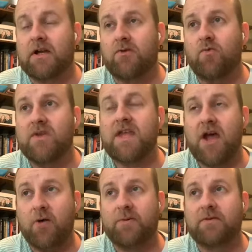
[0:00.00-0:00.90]
We
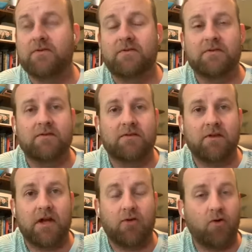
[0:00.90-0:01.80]
help,
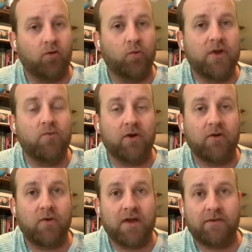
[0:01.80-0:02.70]
or we
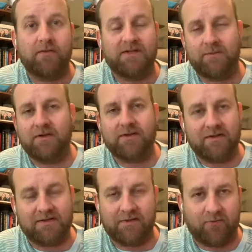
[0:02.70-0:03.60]
work with, typically
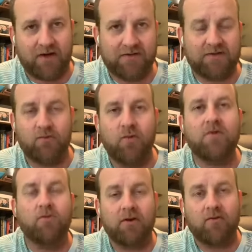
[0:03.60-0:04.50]
the phrase is, we
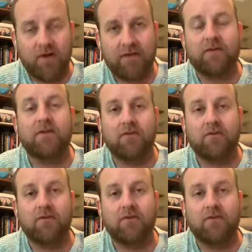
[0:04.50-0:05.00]
work with